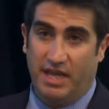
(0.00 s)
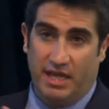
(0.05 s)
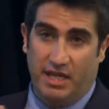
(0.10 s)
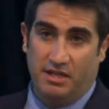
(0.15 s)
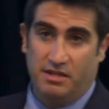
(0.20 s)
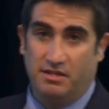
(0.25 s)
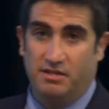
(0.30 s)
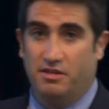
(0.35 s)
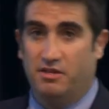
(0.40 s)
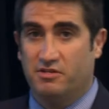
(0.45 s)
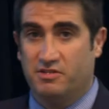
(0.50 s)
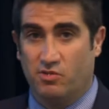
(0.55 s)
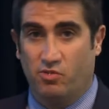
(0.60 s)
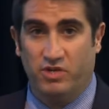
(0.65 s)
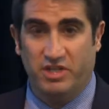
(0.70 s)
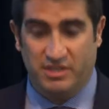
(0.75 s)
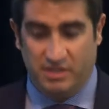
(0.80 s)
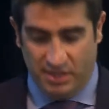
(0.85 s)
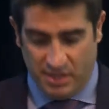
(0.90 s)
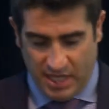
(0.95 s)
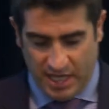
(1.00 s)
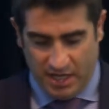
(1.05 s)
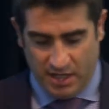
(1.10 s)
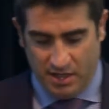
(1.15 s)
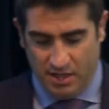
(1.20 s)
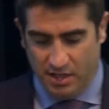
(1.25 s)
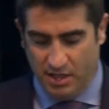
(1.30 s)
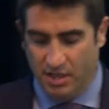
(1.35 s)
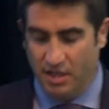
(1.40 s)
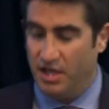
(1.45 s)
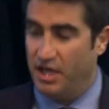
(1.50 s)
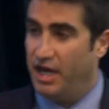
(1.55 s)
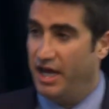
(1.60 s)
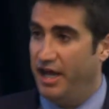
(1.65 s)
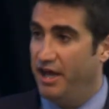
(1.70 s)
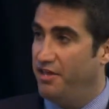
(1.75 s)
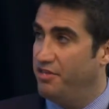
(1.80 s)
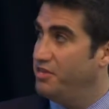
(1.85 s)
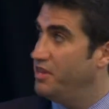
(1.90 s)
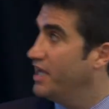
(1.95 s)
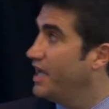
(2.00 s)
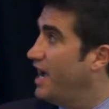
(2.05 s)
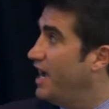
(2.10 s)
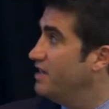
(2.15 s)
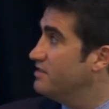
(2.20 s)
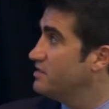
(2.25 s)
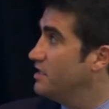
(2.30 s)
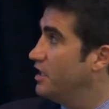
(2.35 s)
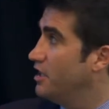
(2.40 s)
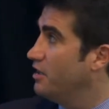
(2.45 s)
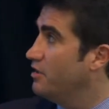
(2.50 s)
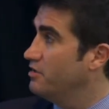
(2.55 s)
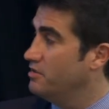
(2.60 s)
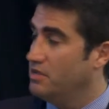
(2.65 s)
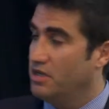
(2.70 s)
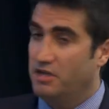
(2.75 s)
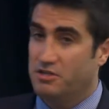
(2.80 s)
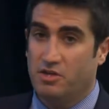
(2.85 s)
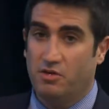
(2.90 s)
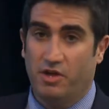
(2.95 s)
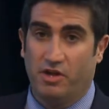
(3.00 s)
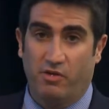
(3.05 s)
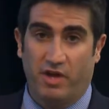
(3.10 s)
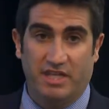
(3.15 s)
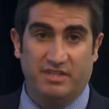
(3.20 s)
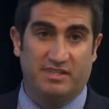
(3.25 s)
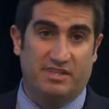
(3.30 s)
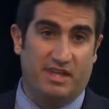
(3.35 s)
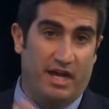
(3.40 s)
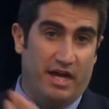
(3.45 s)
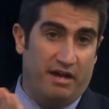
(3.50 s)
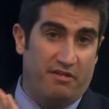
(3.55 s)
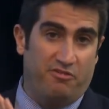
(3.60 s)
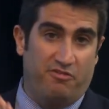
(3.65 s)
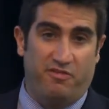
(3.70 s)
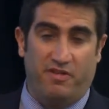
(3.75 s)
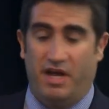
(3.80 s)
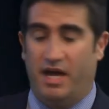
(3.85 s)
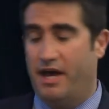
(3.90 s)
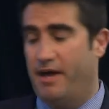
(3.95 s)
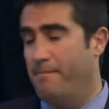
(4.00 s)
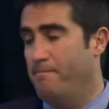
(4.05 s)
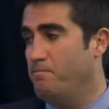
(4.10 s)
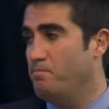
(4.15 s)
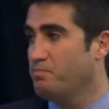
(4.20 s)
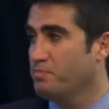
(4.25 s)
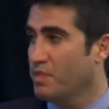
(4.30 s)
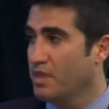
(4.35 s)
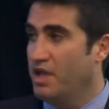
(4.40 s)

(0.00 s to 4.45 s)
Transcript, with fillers: And there's a reason that uh, the guys that are, are doing great stuff um,